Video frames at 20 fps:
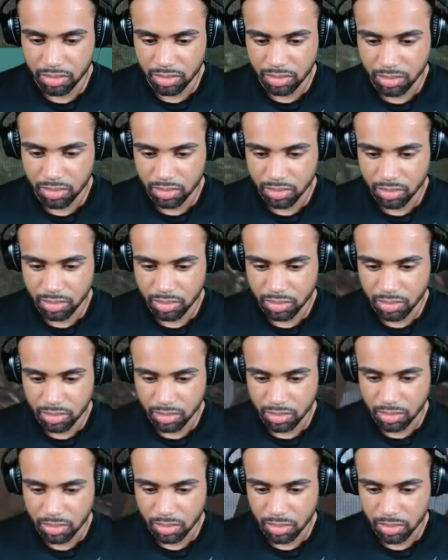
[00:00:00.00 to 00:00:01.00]

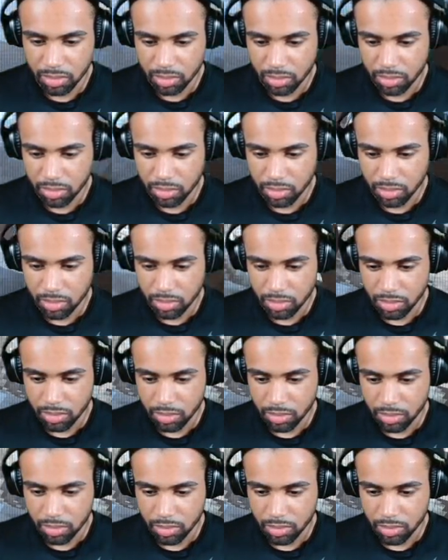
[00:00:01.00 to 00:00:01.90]
No one is speaking in this clip.